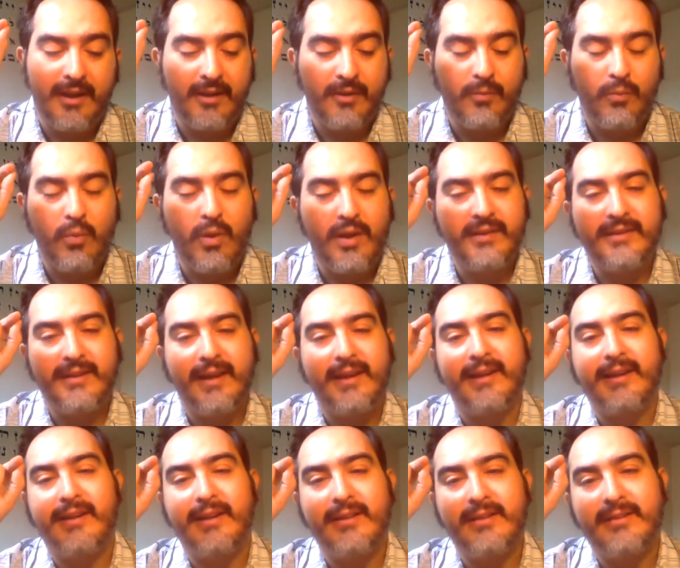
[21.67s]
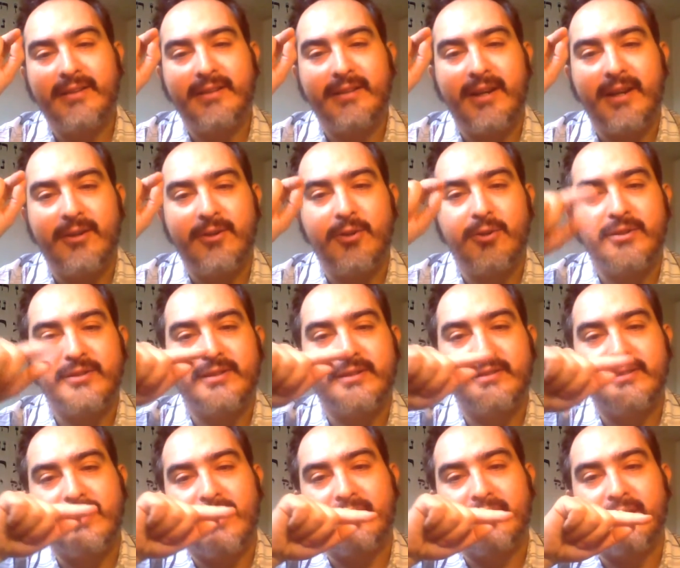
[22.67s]
Another thing that I noticed
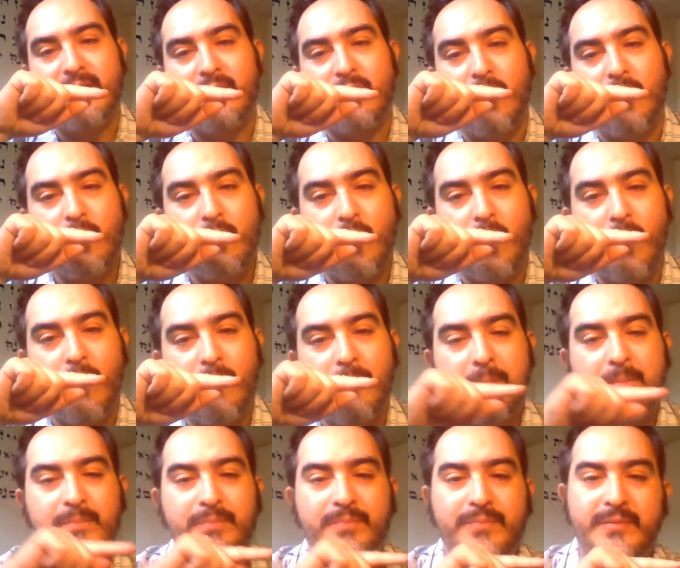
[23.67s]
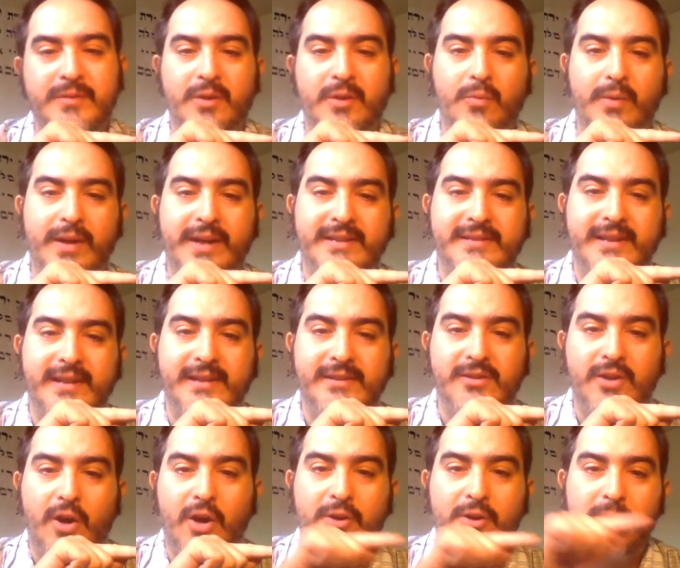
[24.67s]
is that the logo, when it says
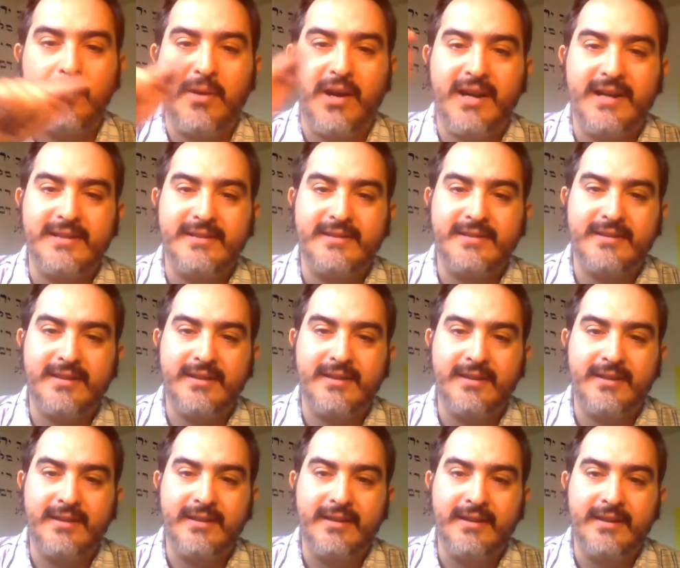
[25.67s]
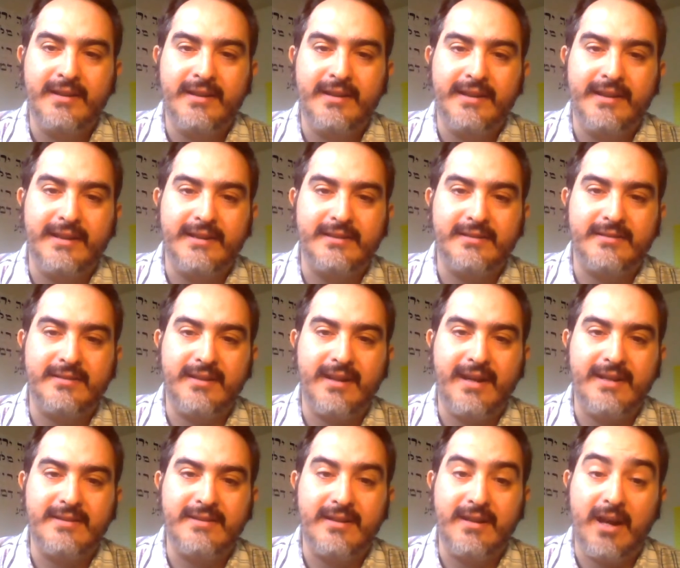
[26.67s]
Autobots, it's
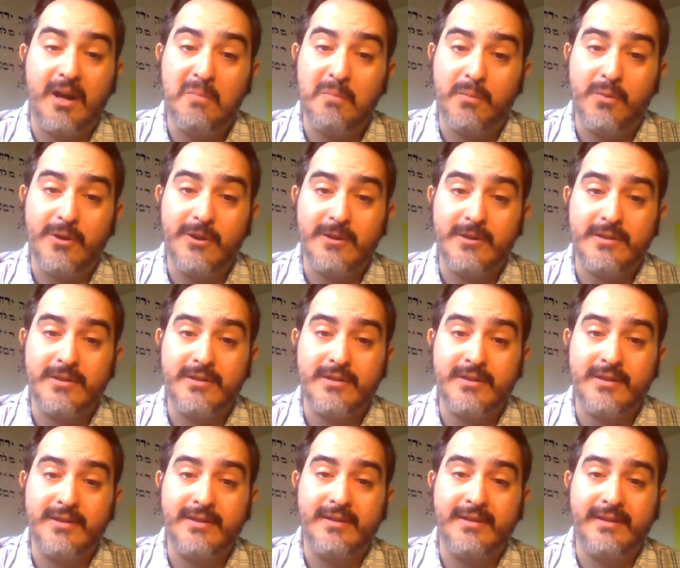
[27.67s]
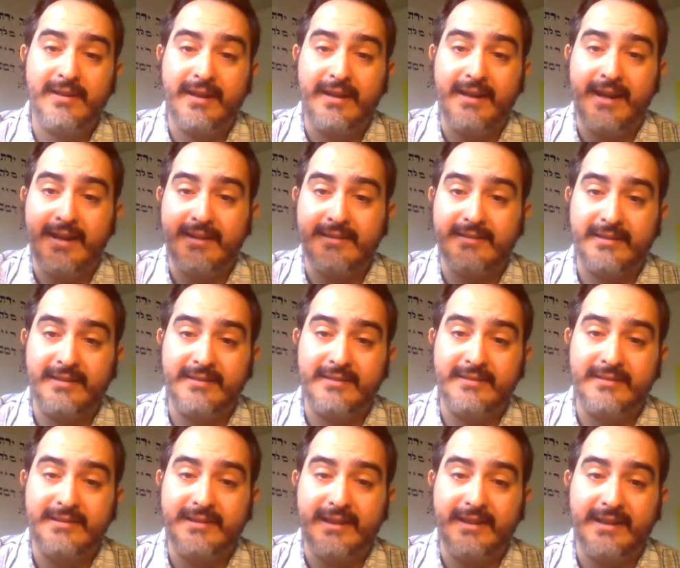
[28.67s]
slanted upwards and it has the
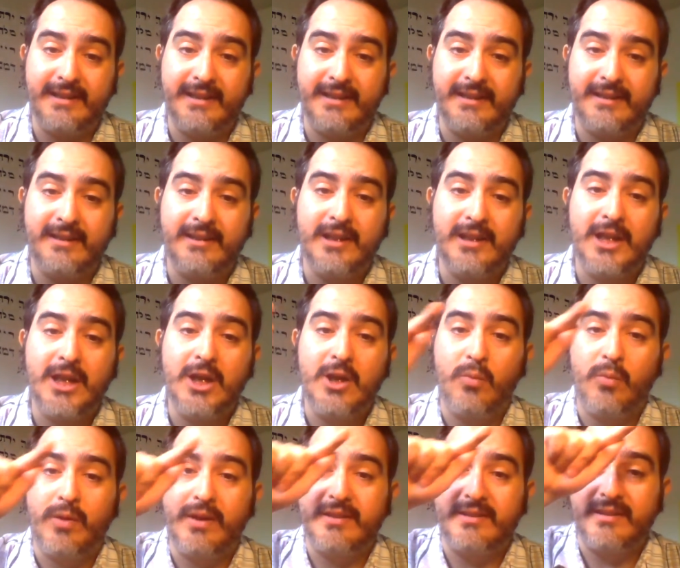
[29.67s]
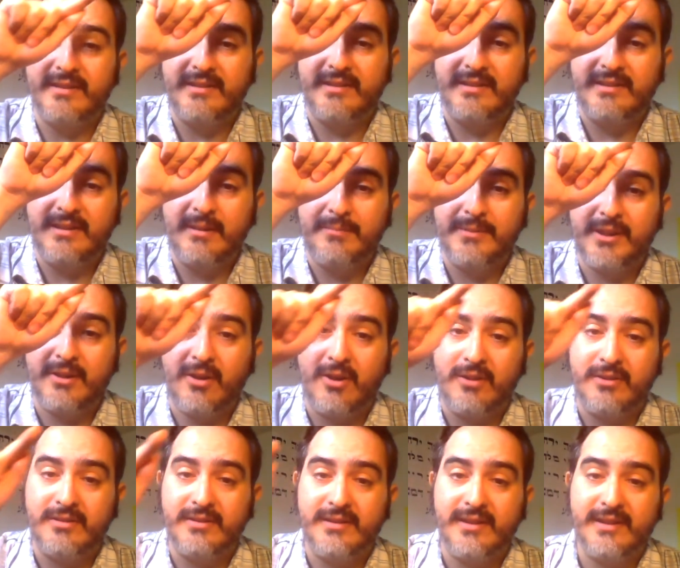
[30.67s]
insignia. When it says
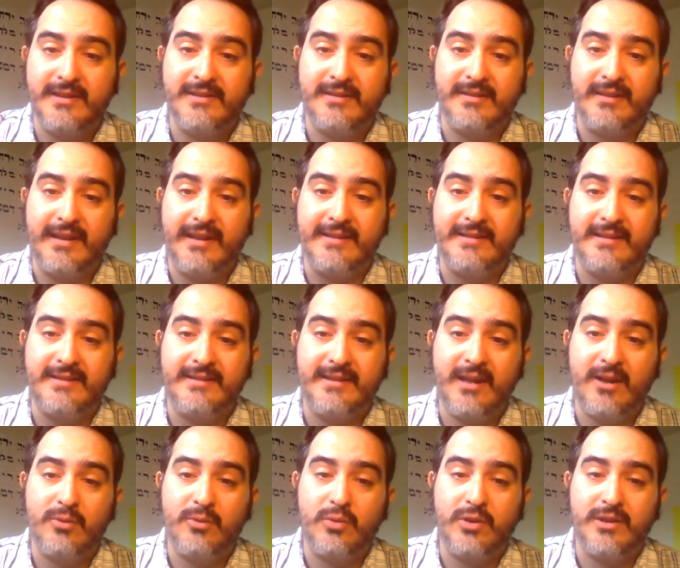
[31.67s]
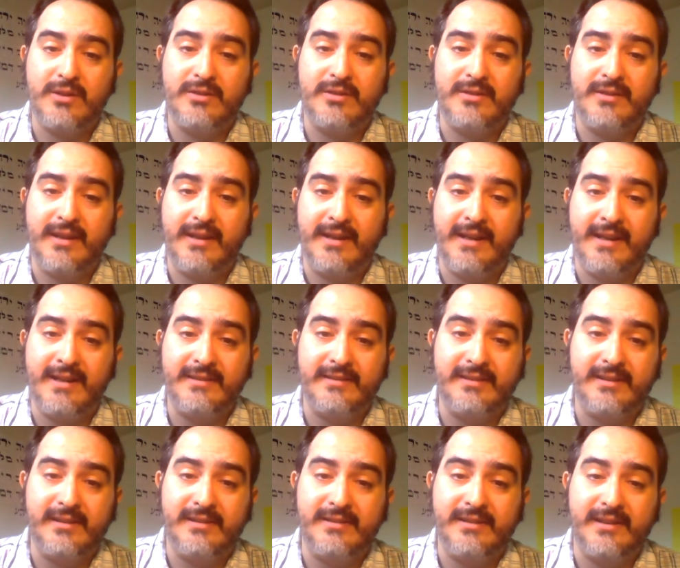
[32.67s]
Decepticons, it's slanted downwards and it has
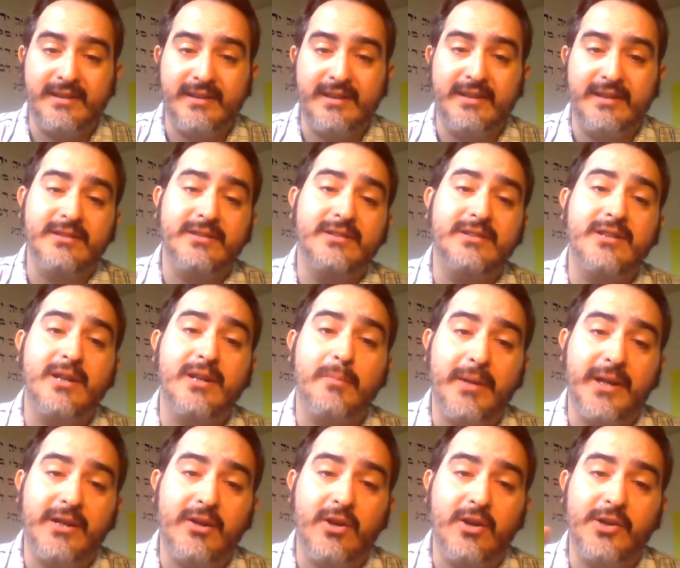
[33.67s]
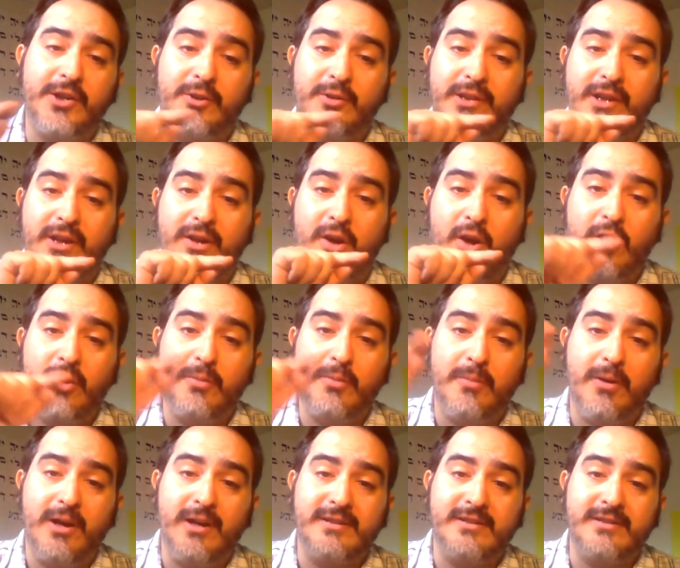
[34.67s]
the insignia. Some might argue that
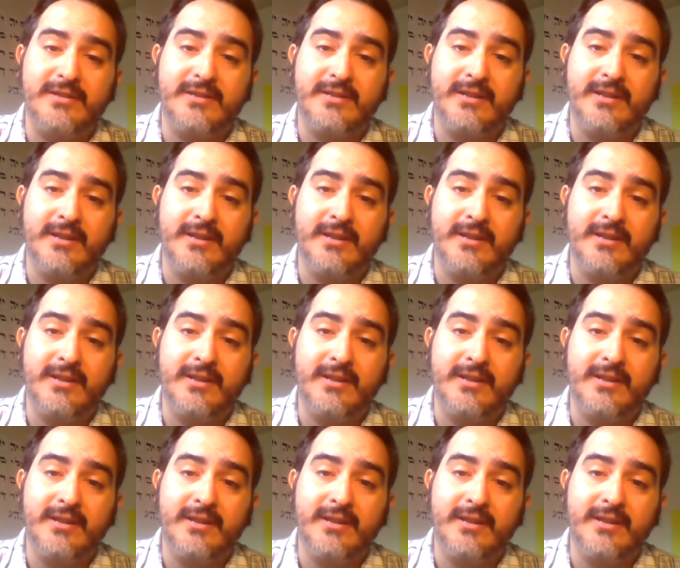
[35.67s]
Autobots,